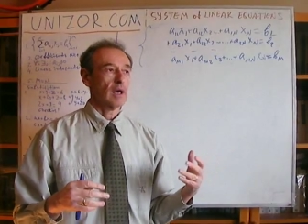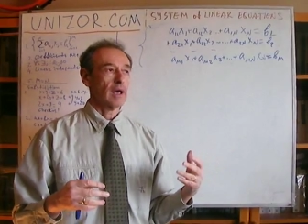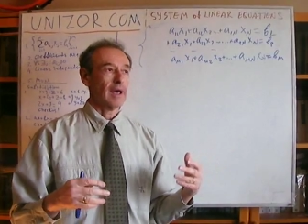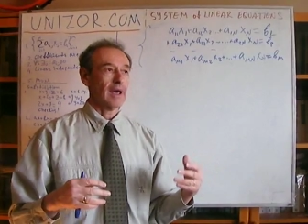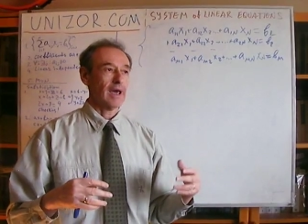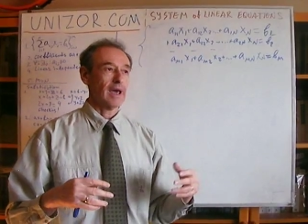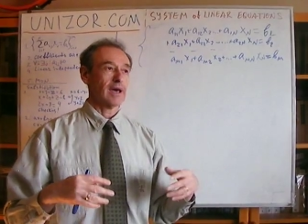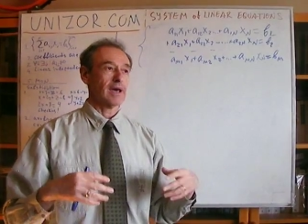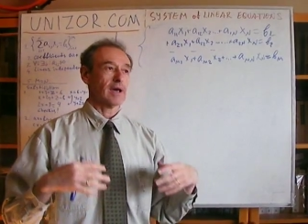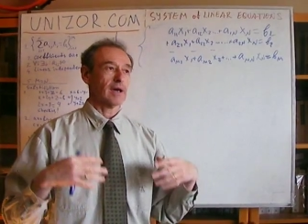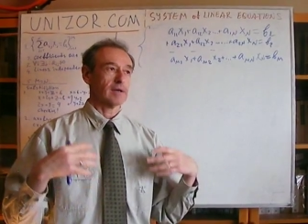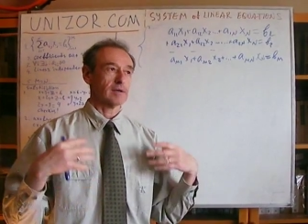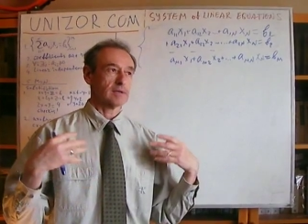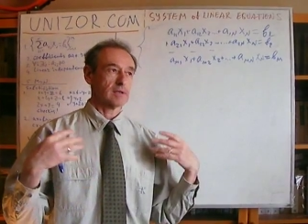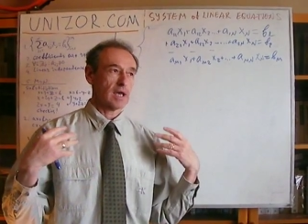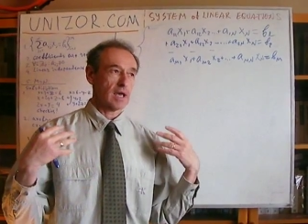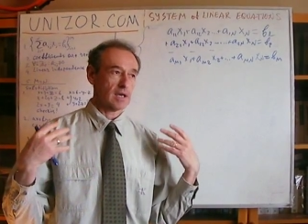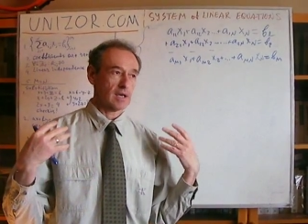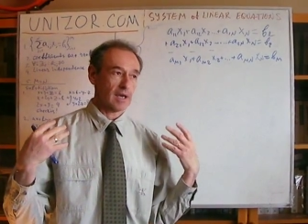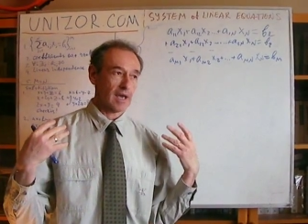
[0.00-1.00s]
a,
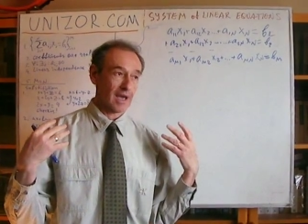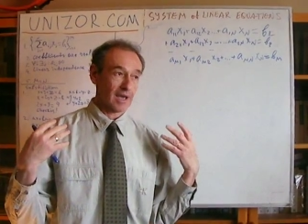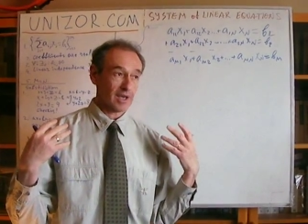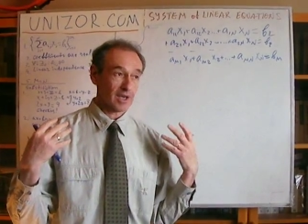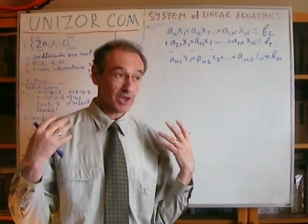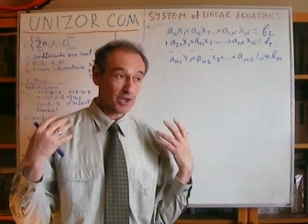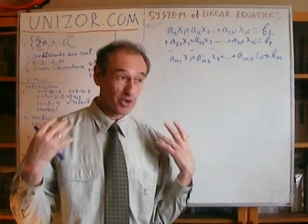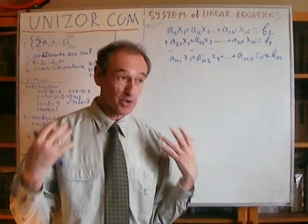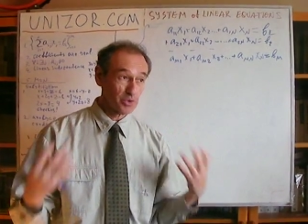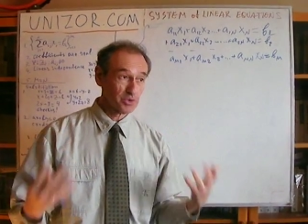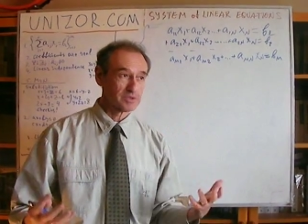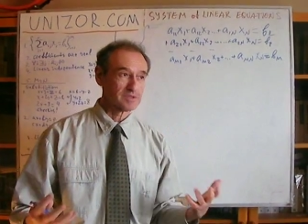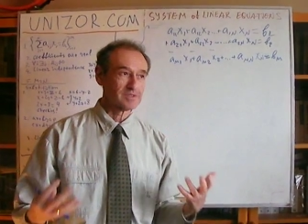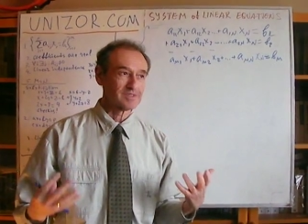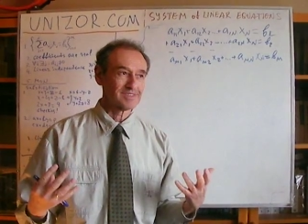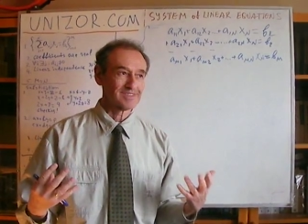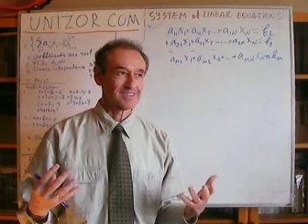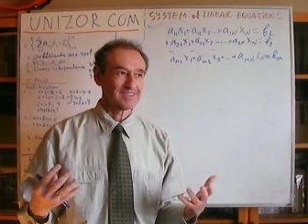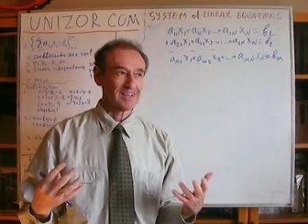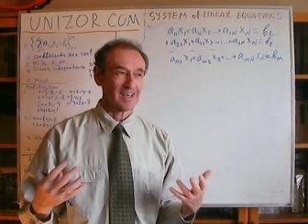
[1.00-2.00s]
a, a good
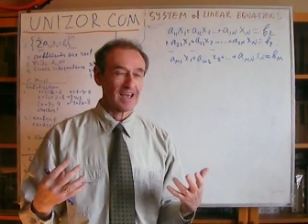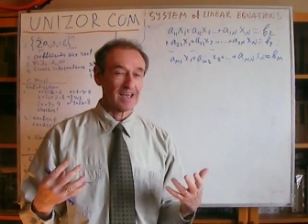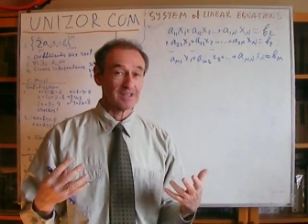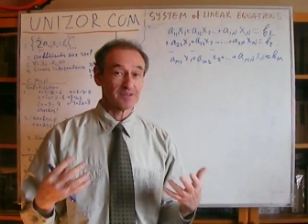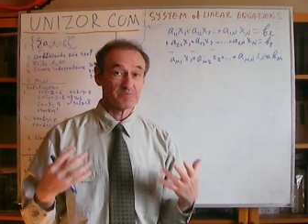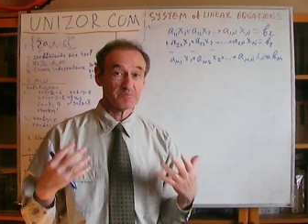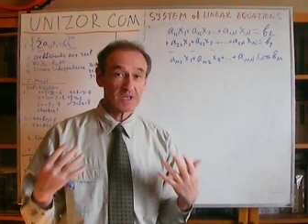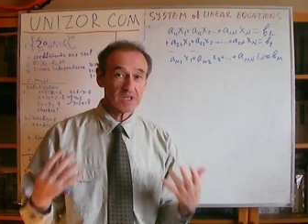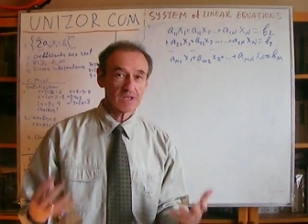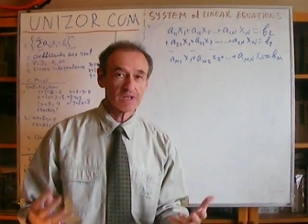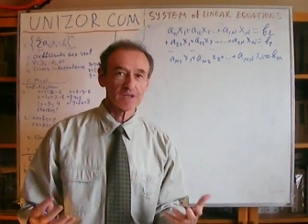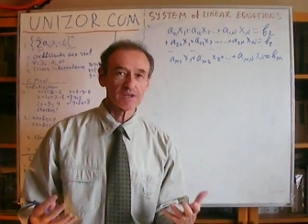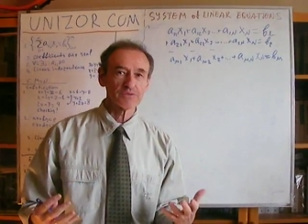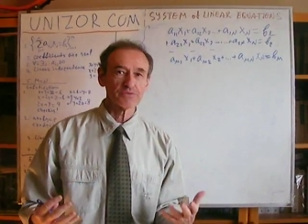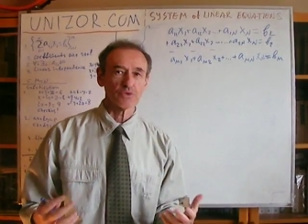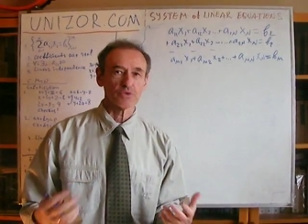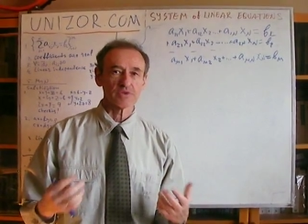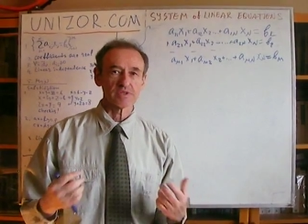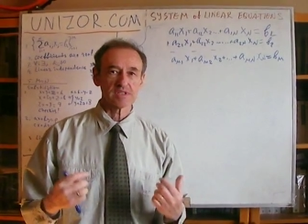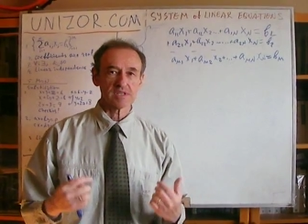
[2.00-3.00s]
and
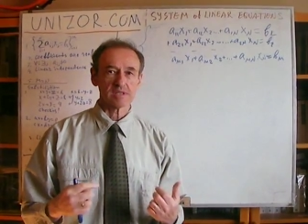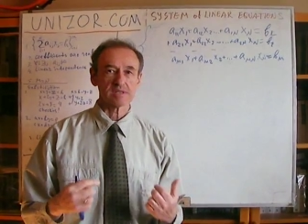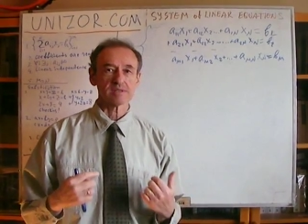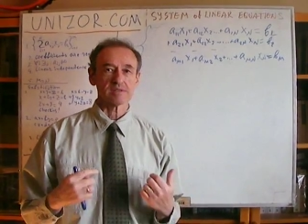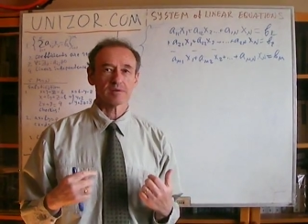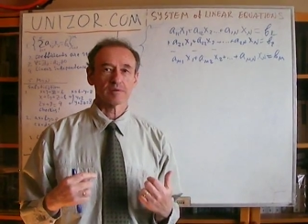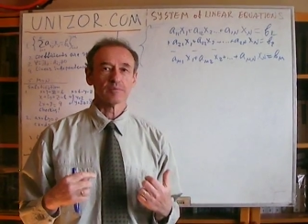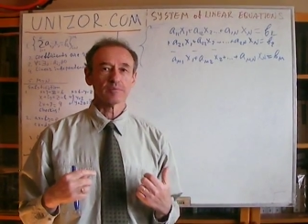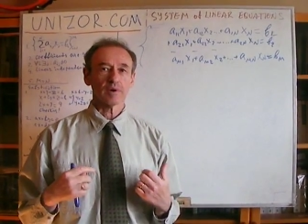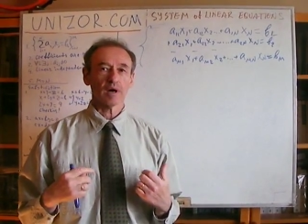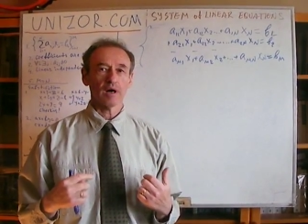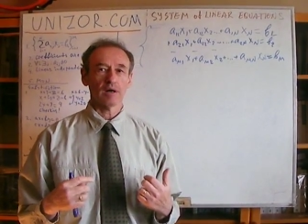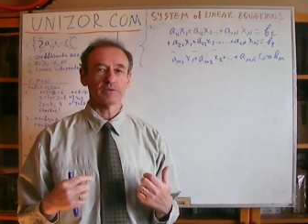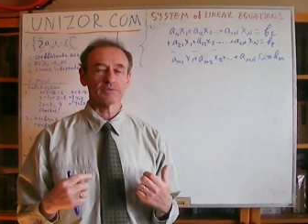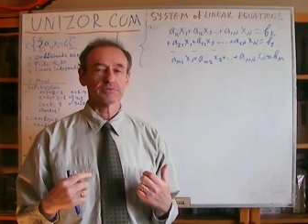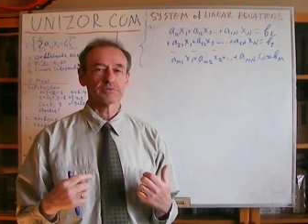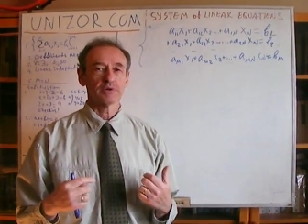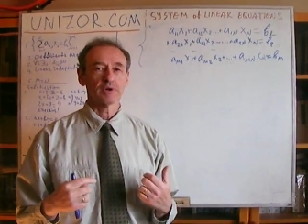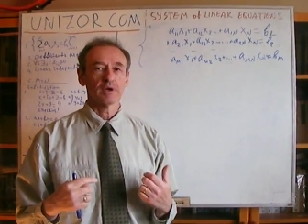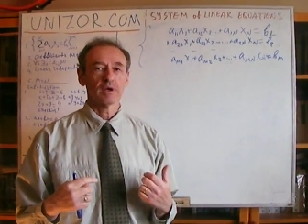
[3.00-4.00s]
meaningful system of
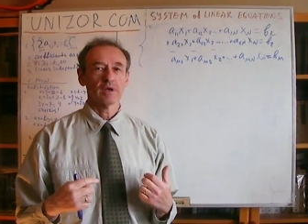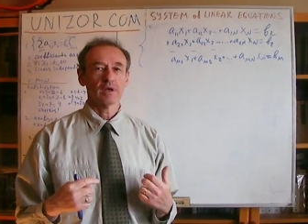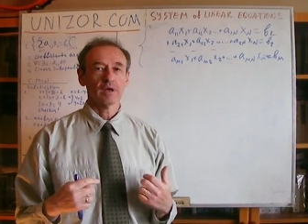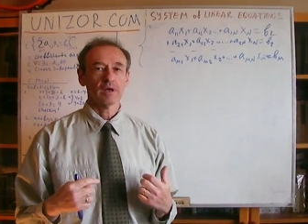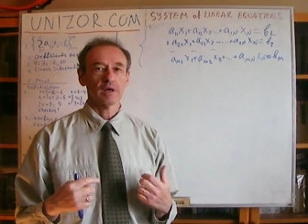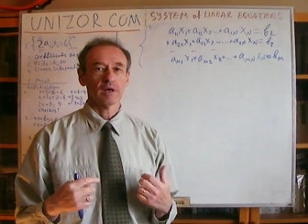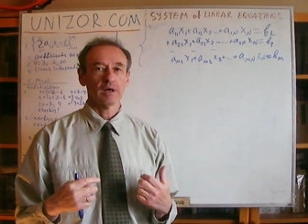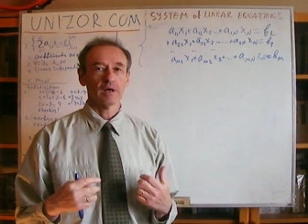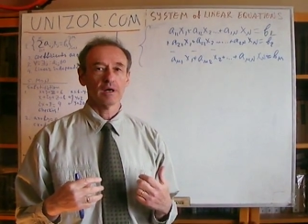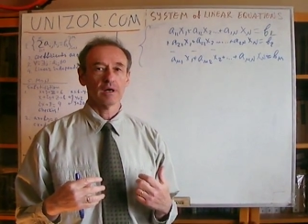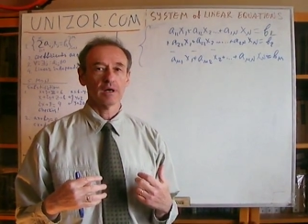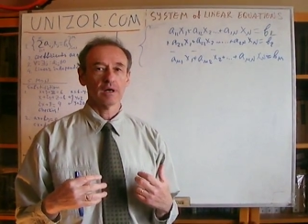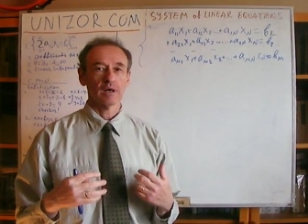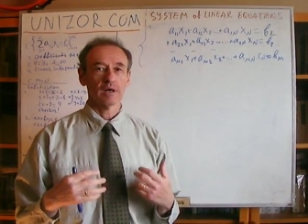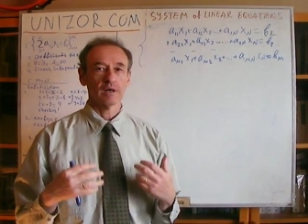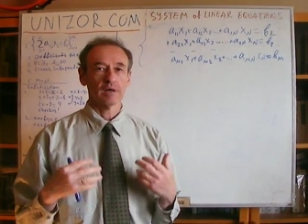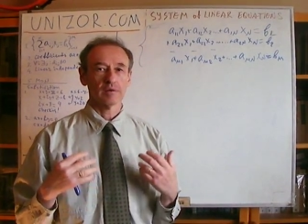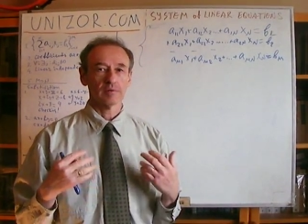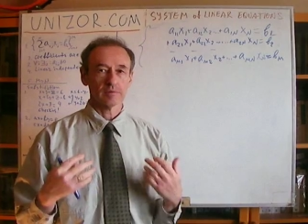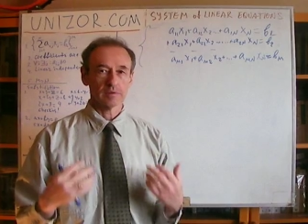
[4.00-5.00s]

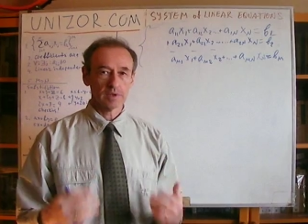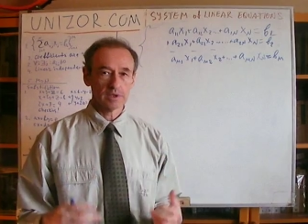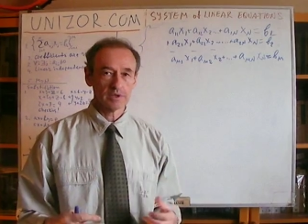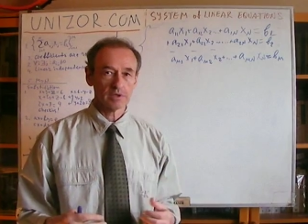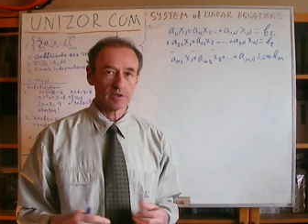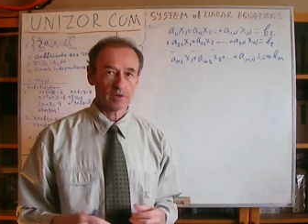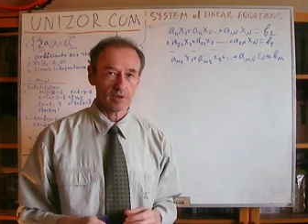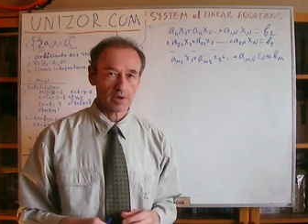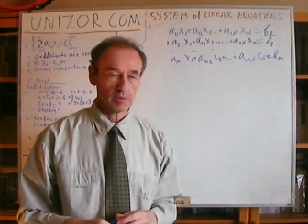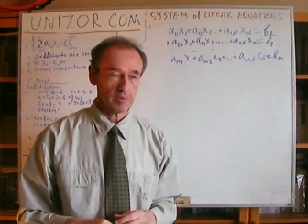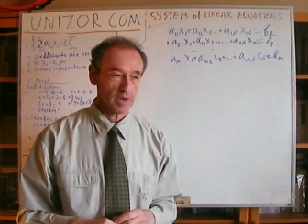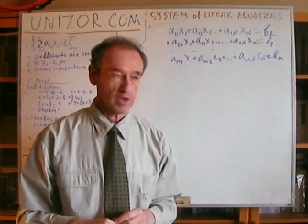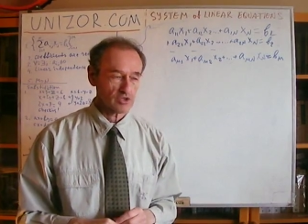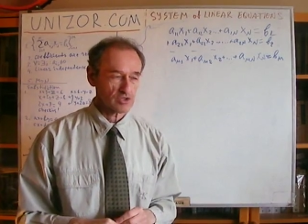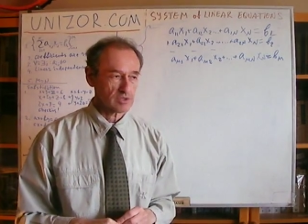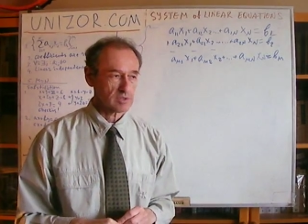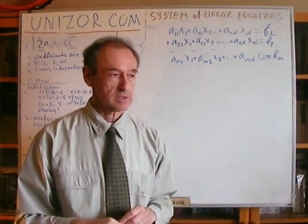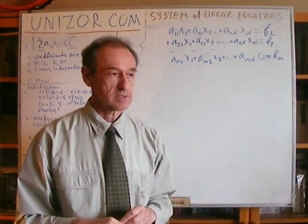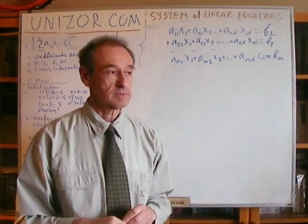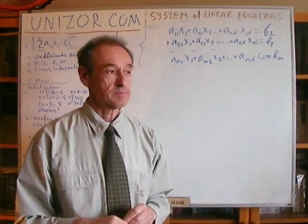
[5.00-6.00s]
uh, linear
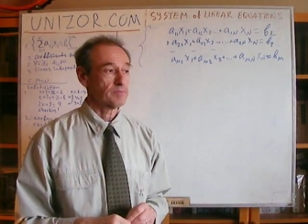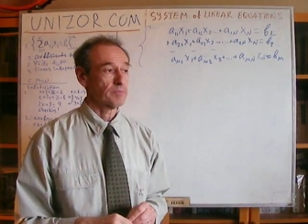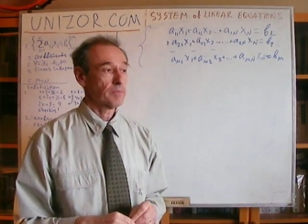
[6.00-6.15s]
equations?